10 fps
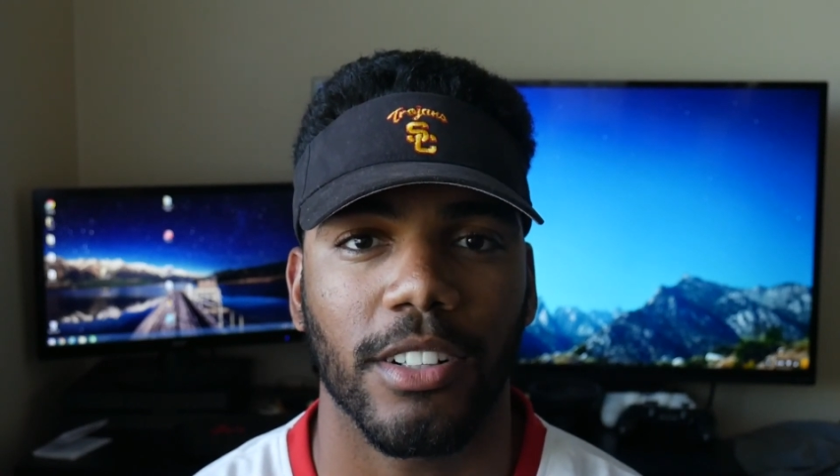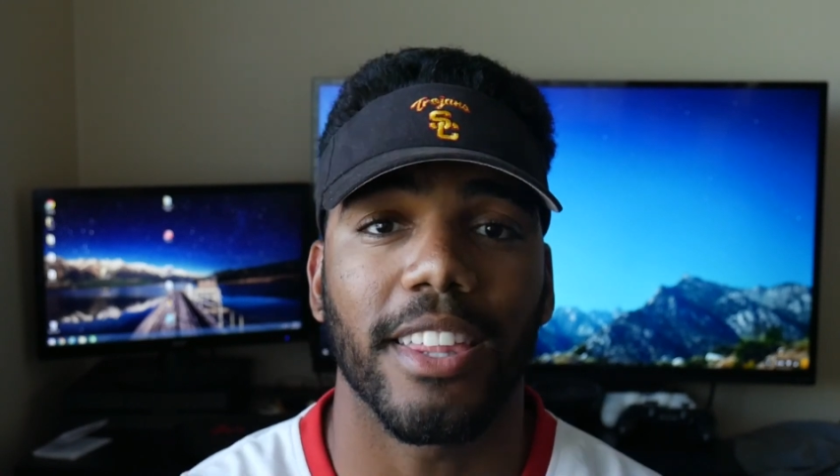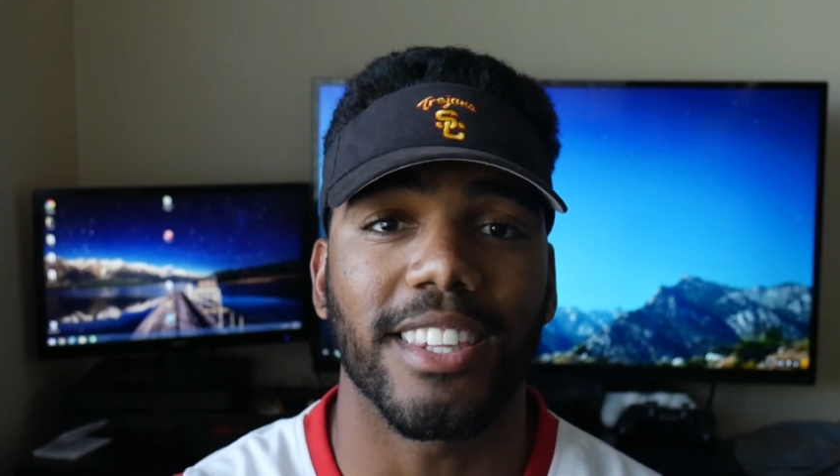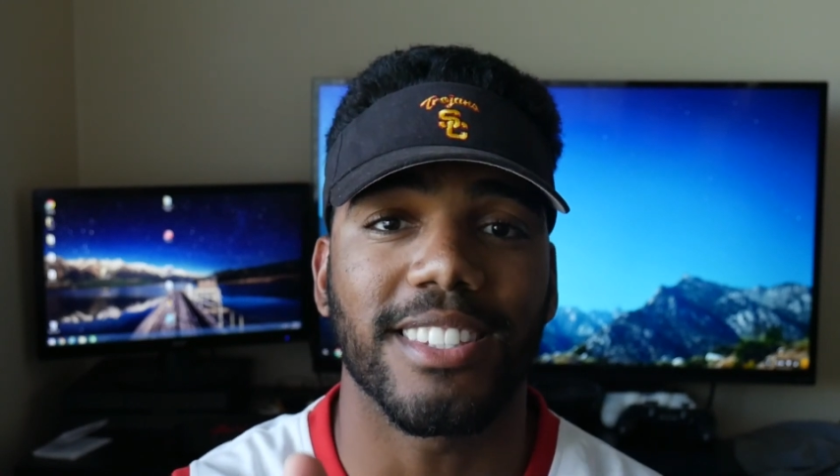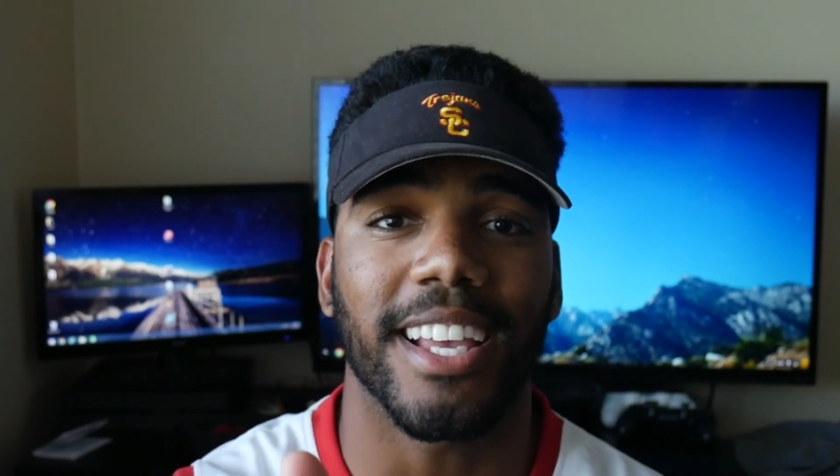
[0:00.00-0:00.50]

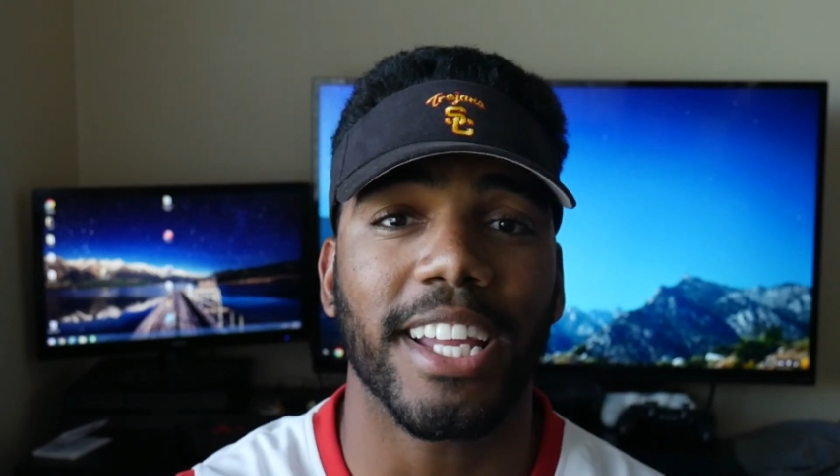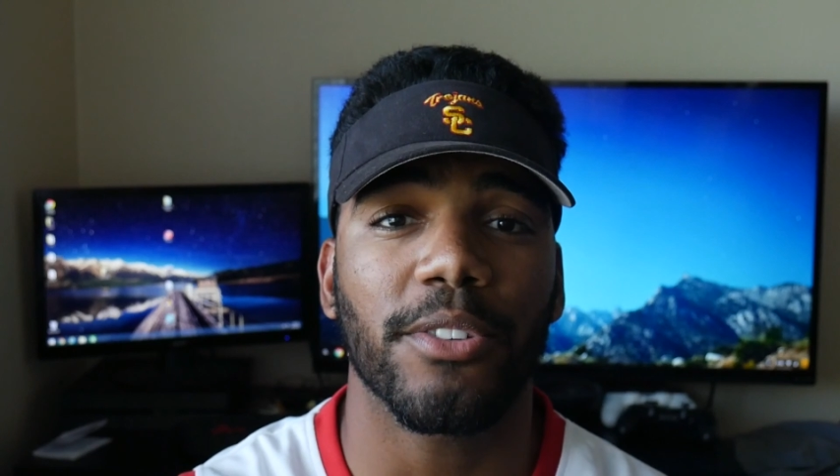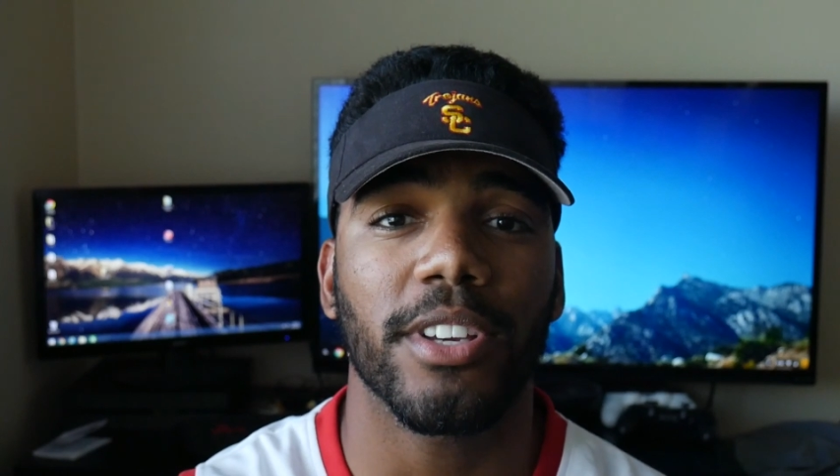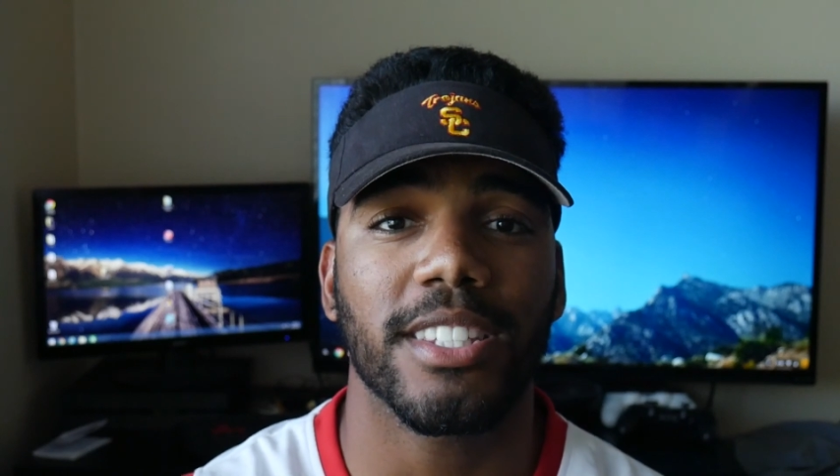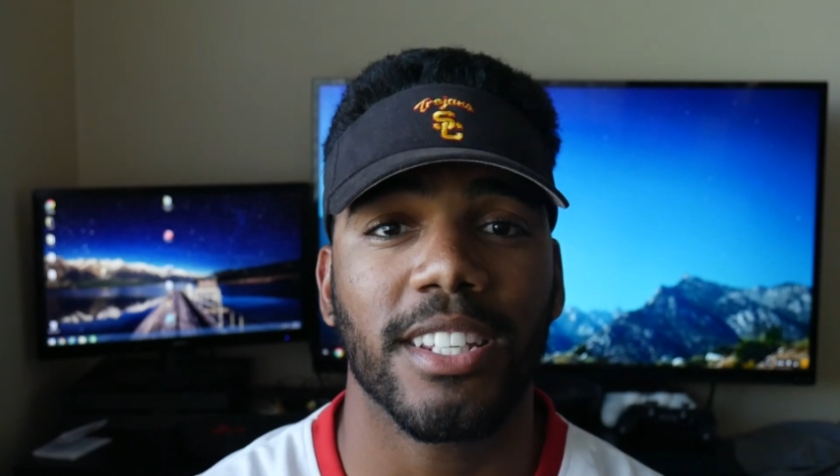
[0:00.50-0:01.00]
And the
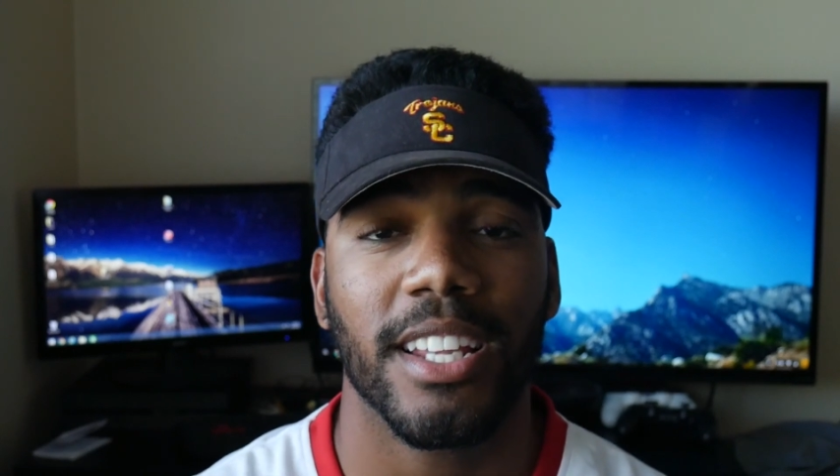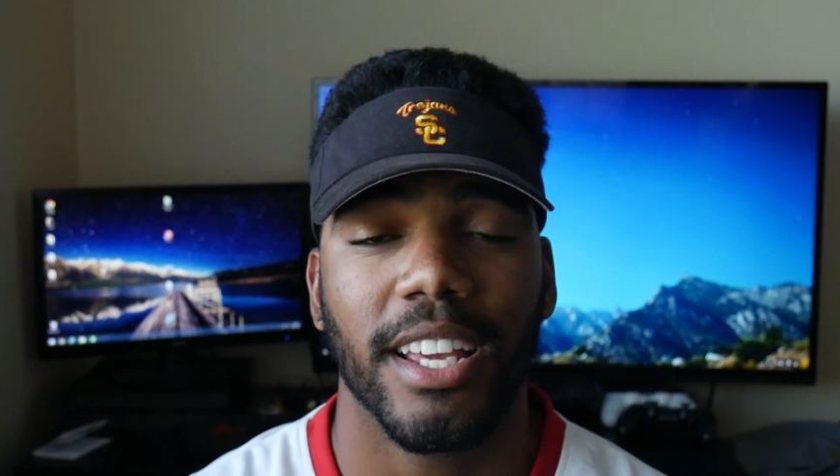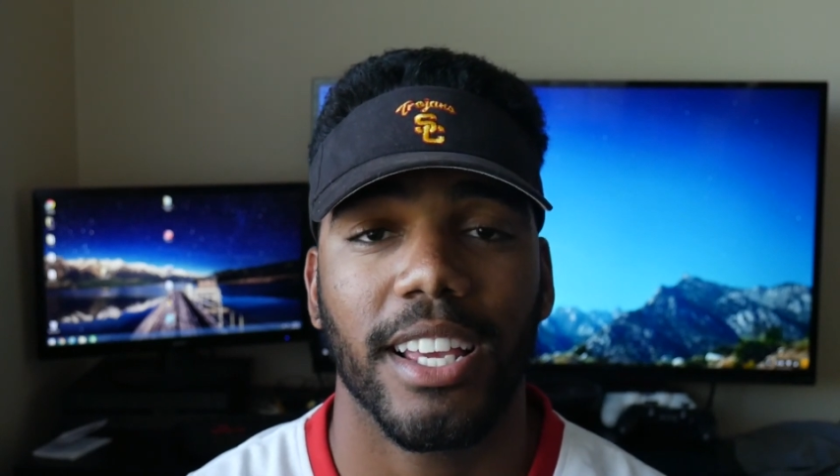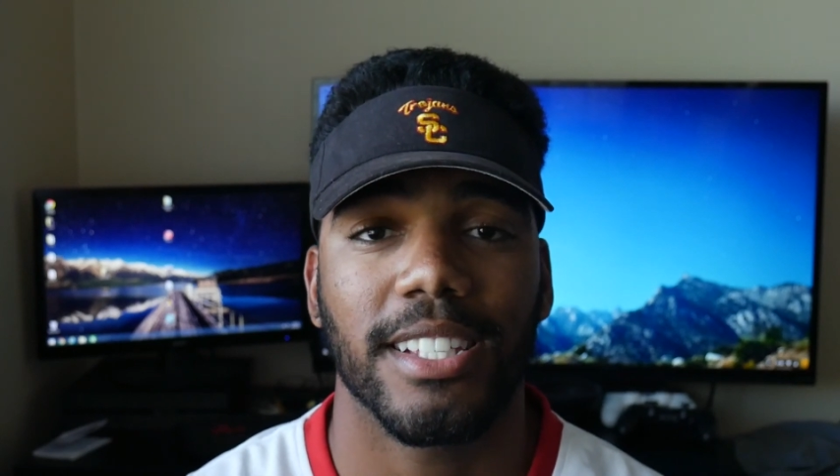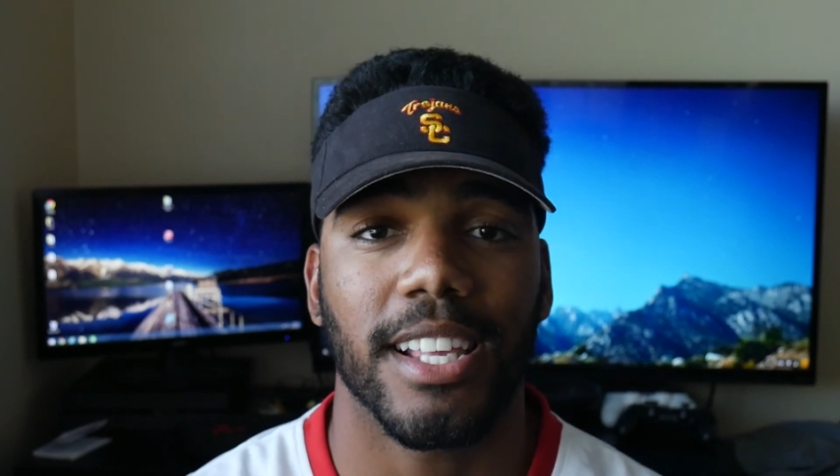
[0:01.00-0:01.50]
second reason
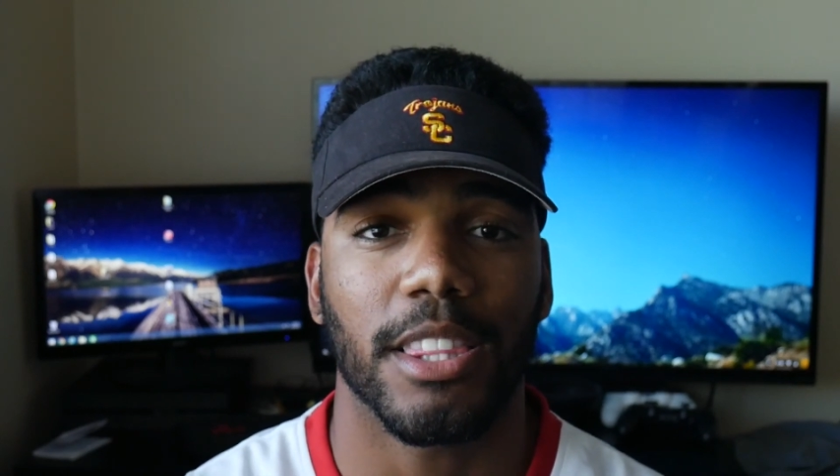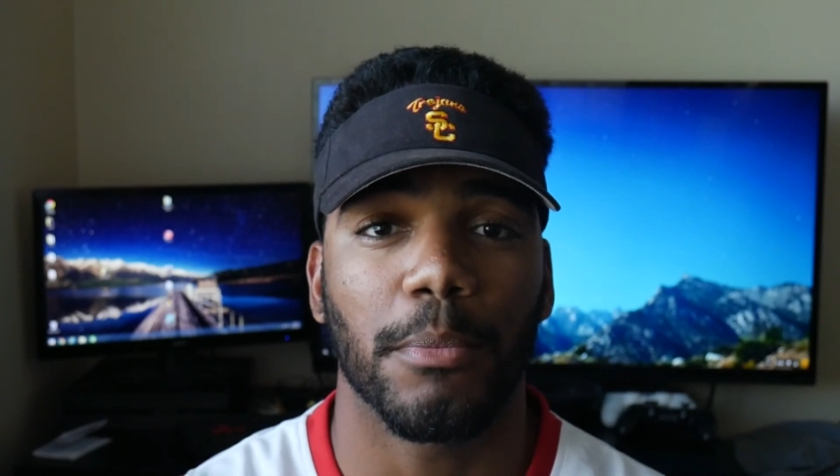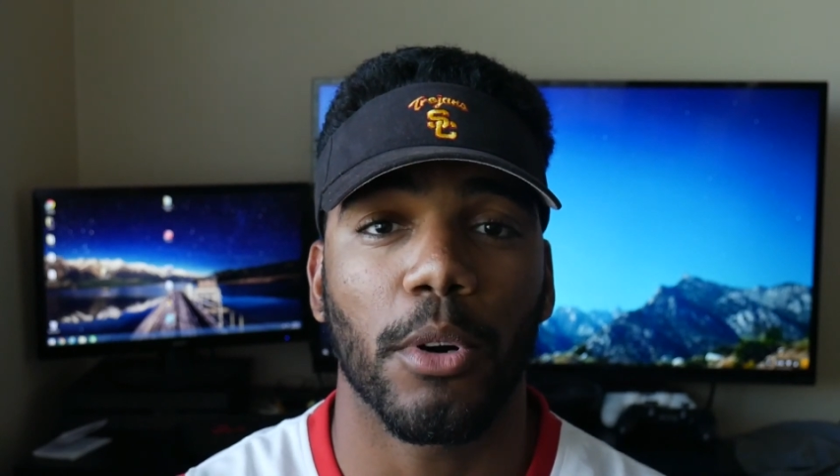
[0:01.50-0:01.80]
is that the